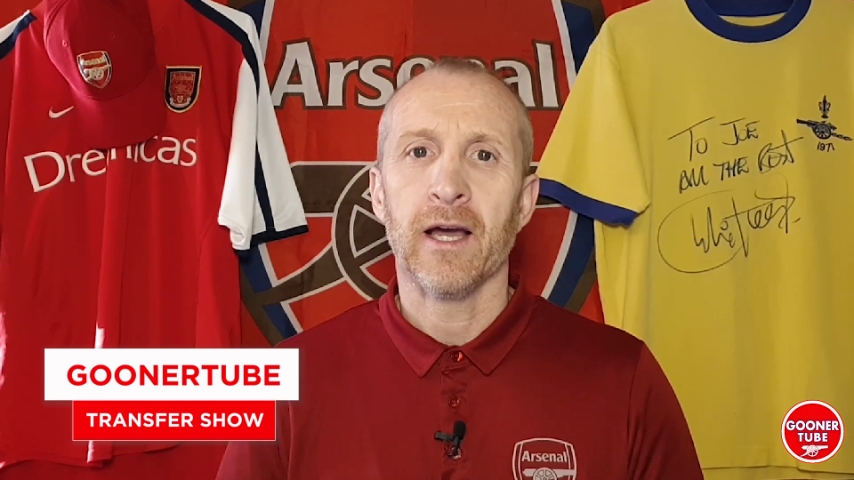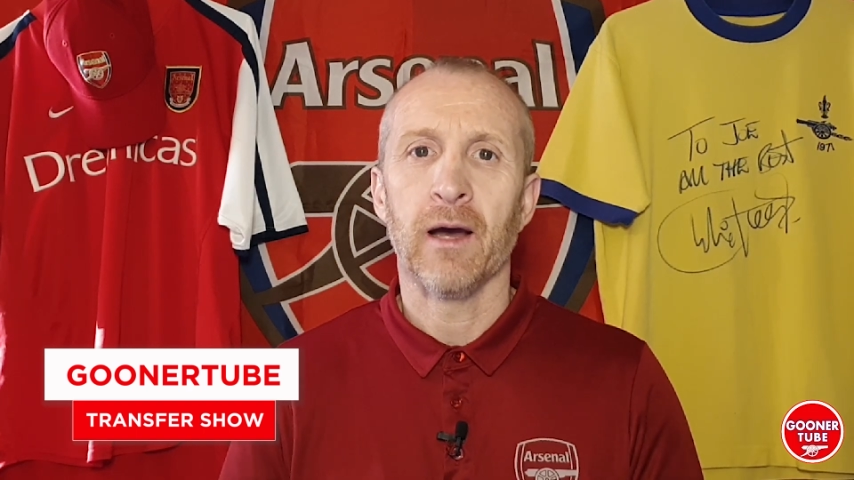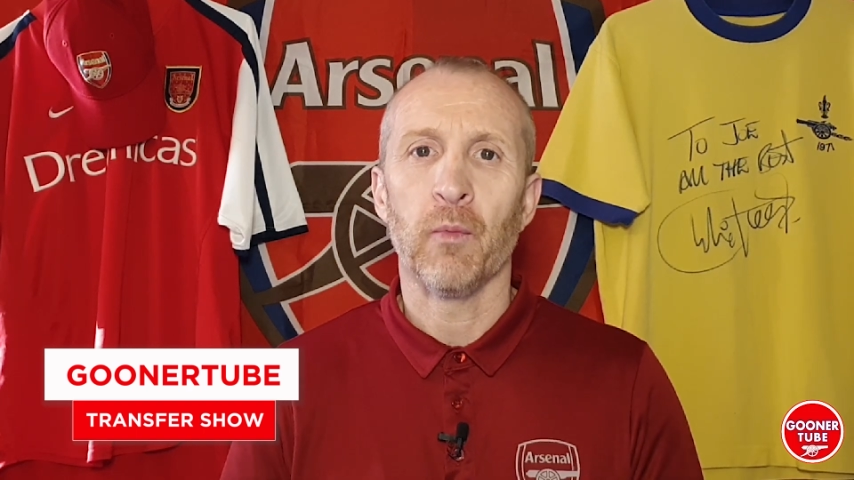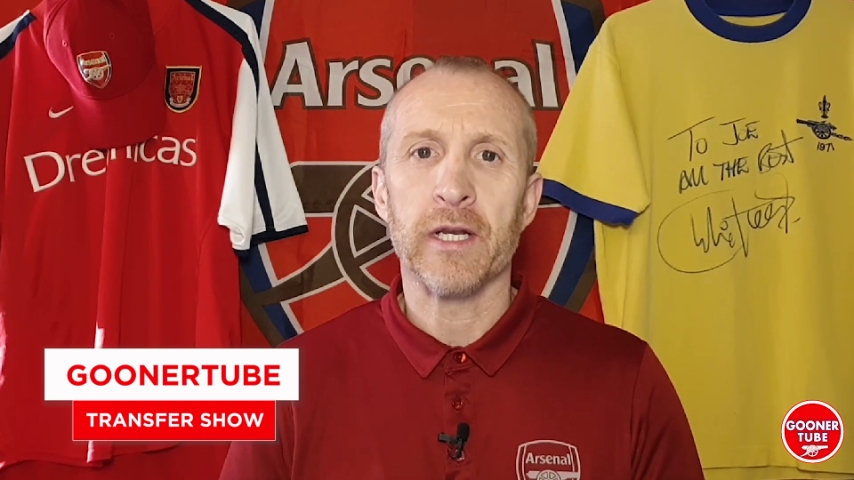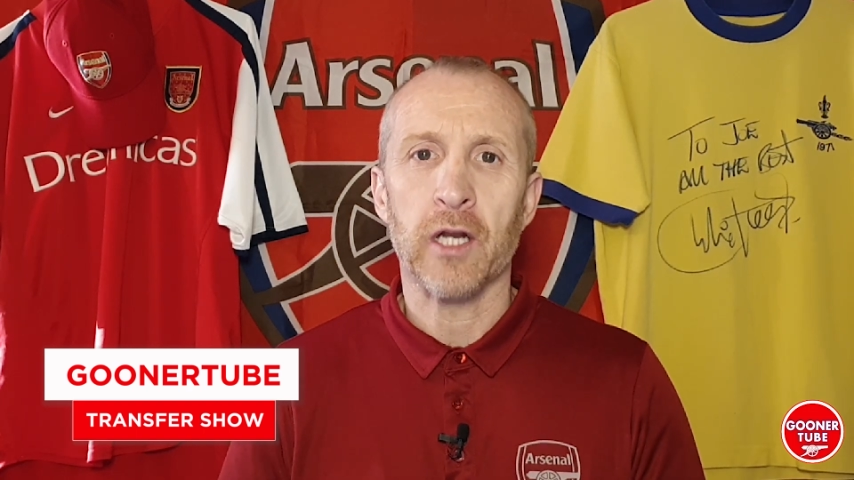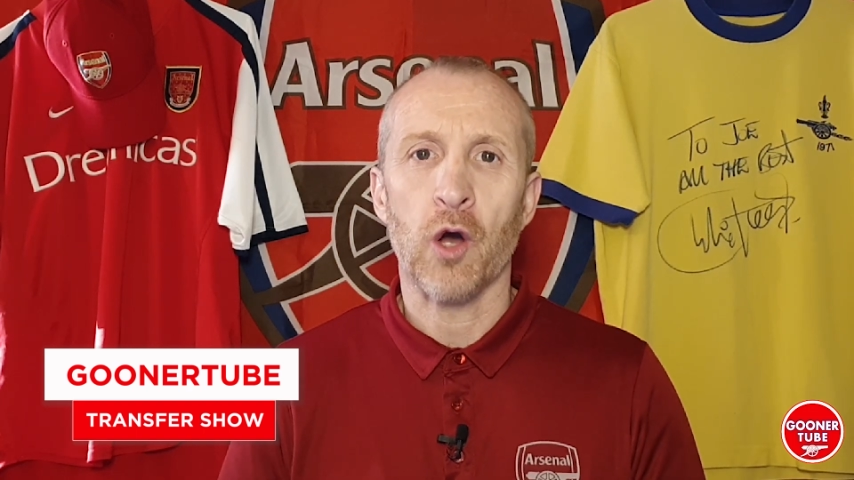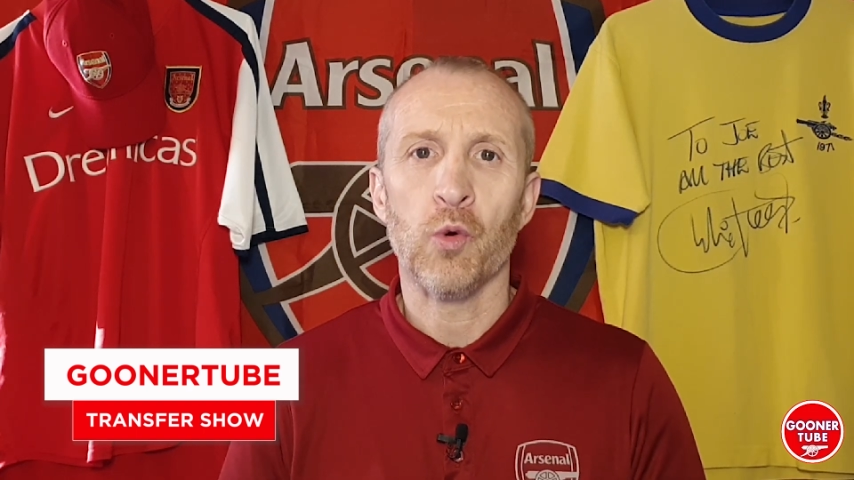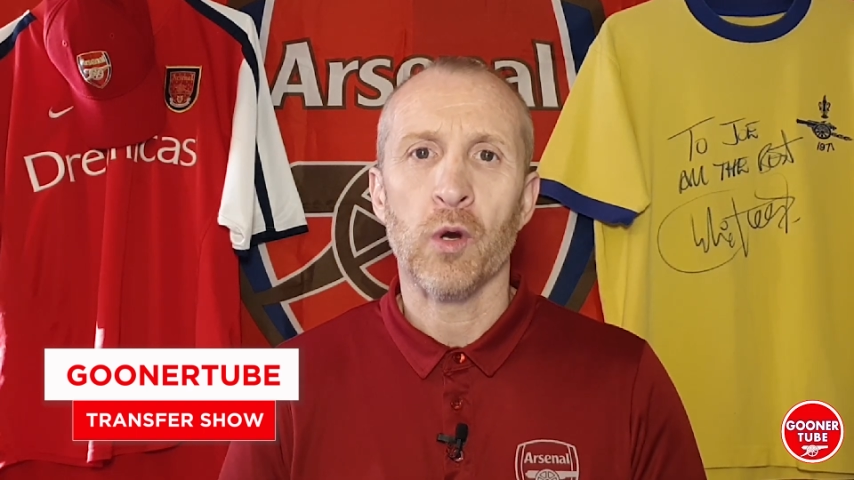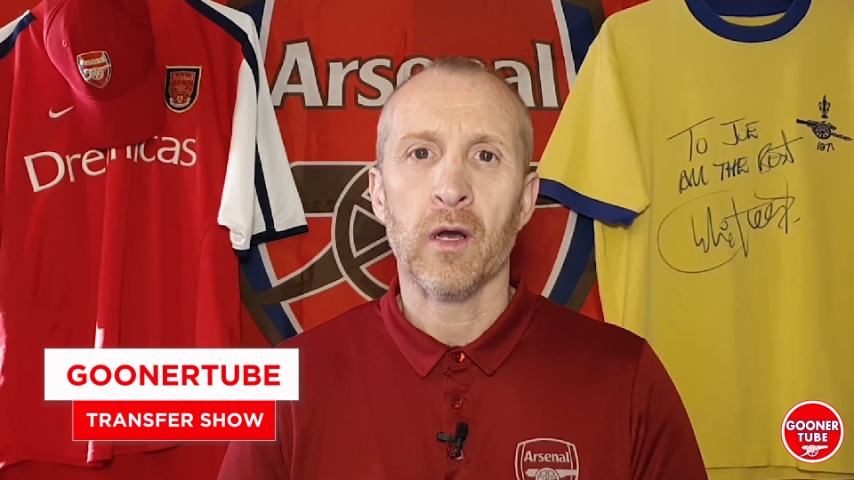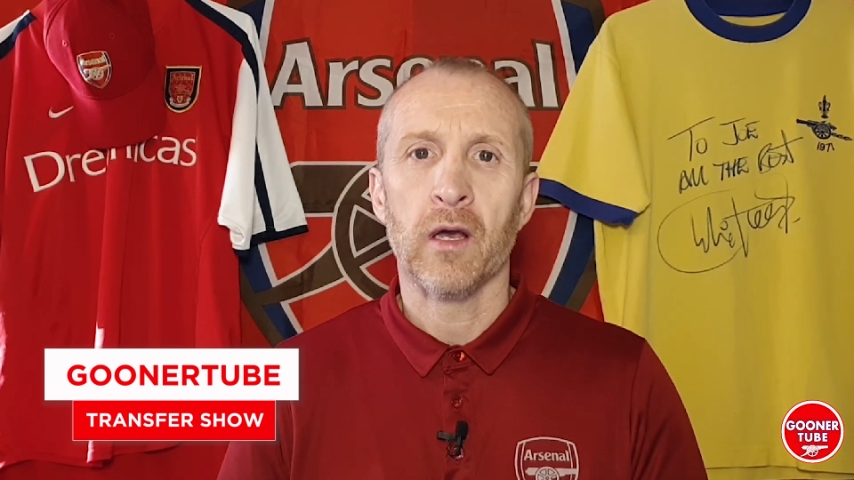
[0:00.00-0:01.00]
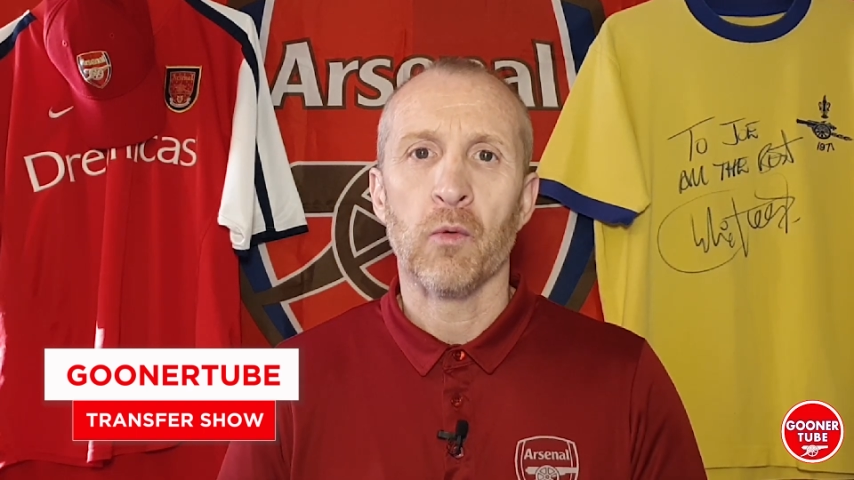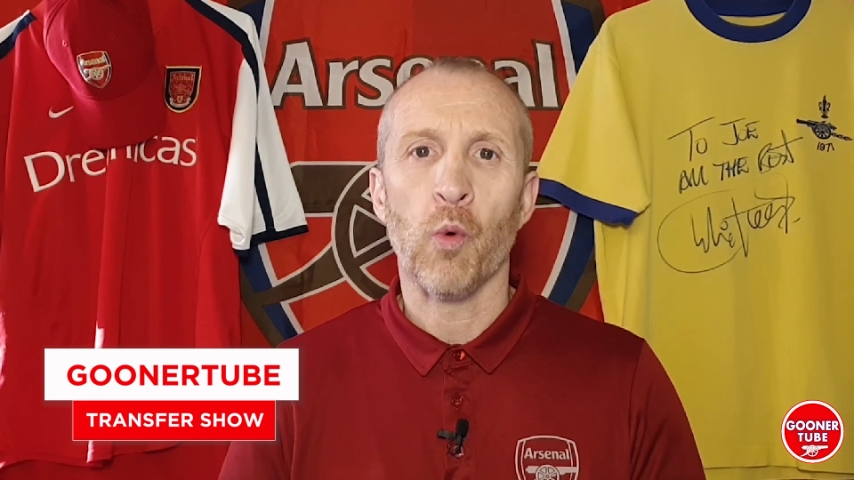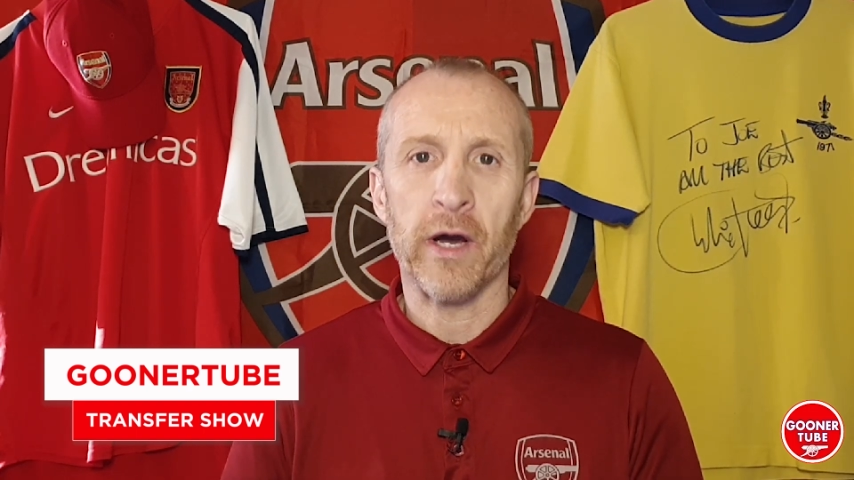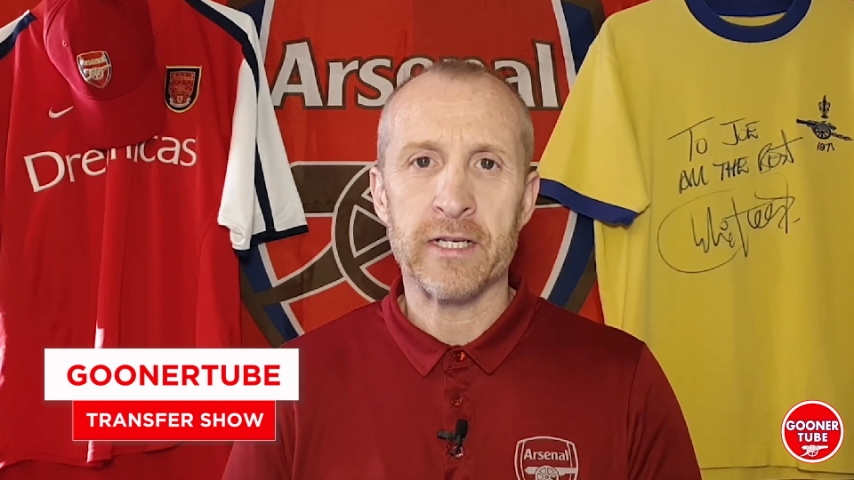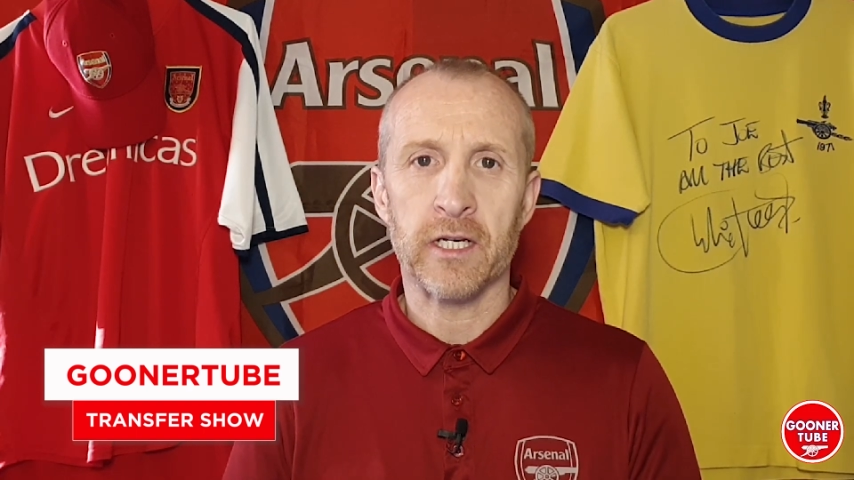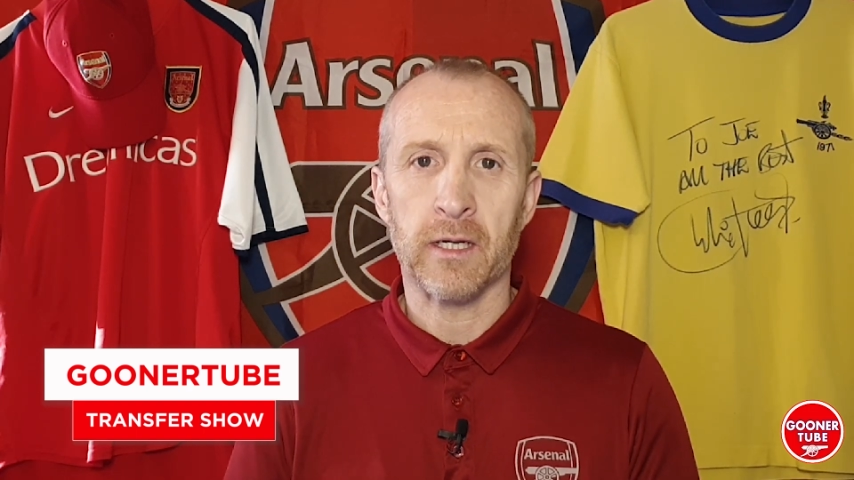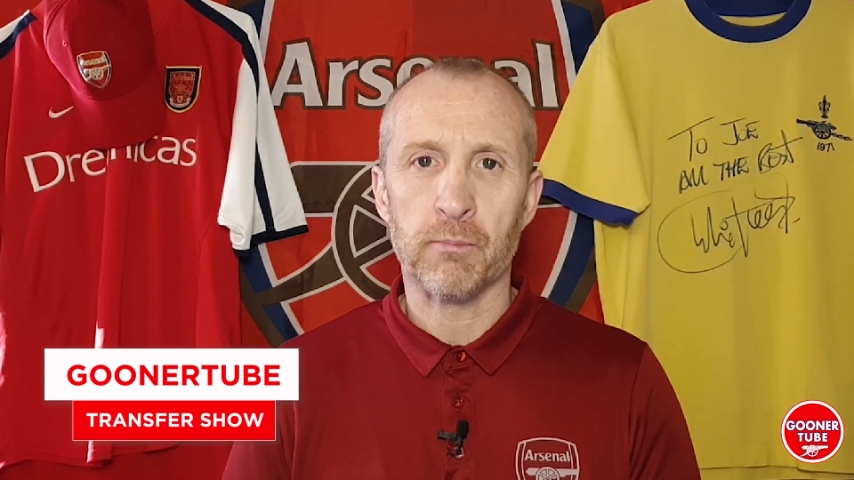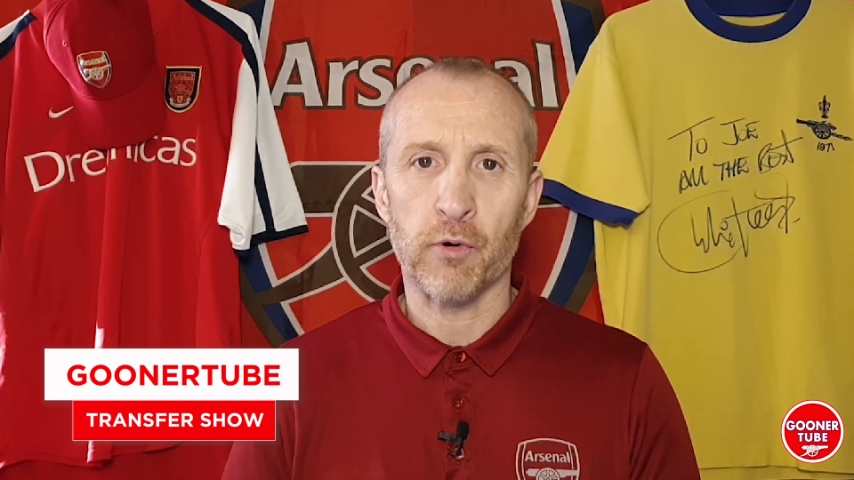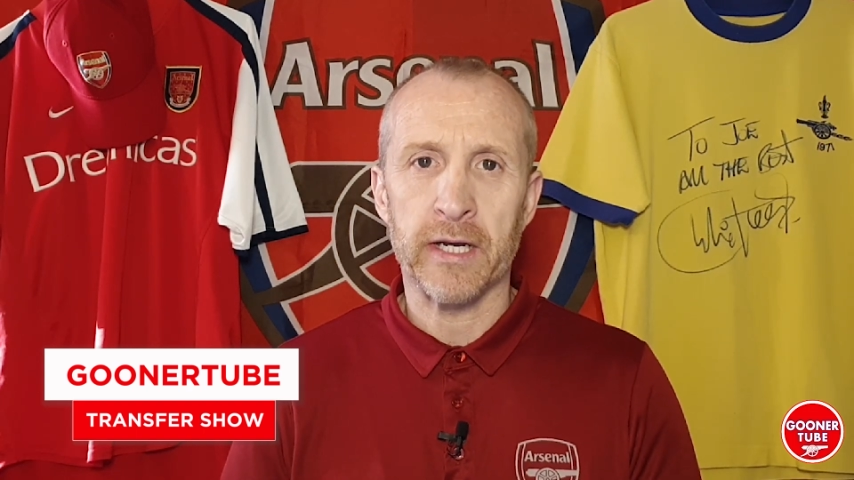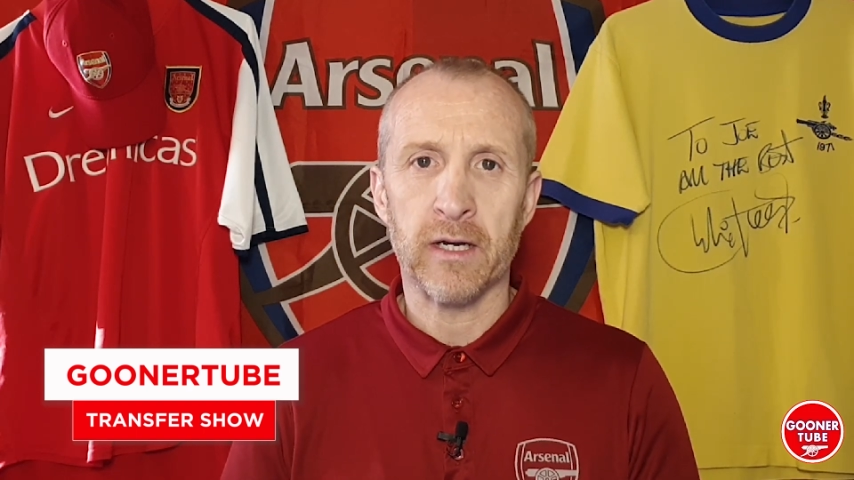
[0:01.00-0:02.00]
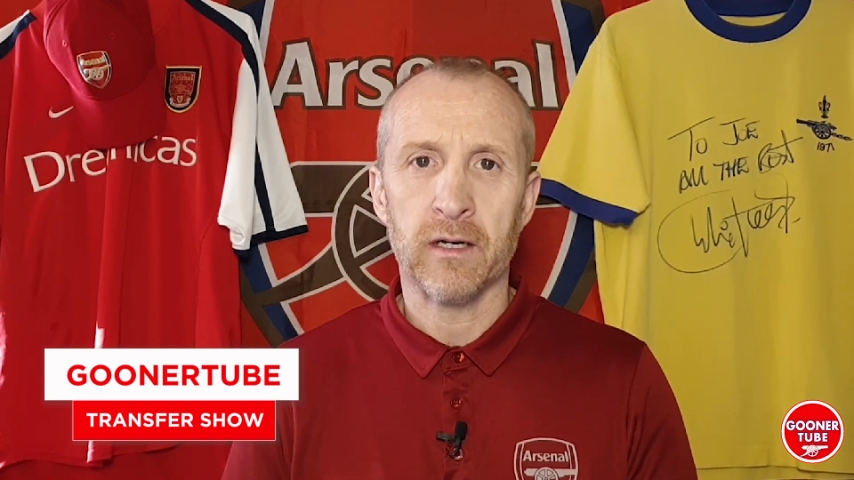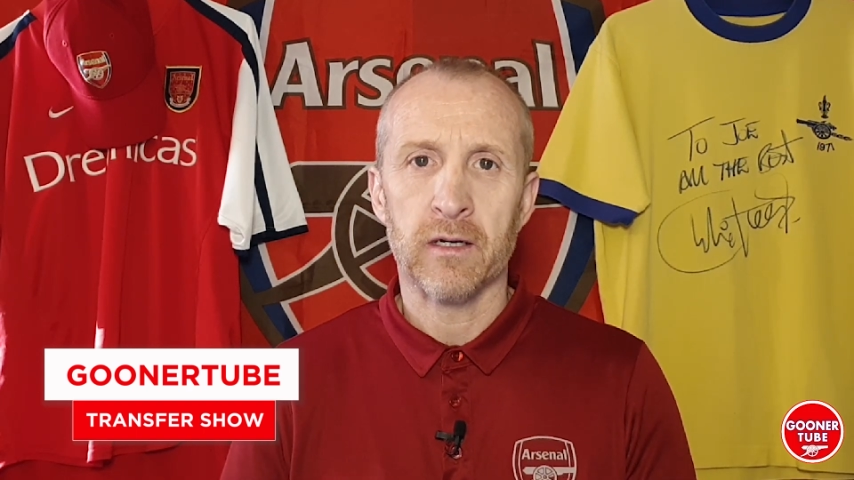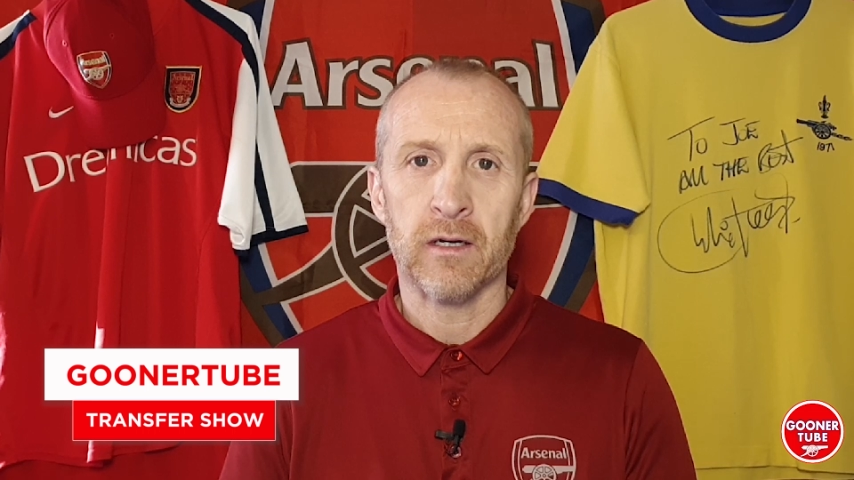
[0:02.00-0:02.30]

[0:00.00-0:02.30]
and we know what he's going to bring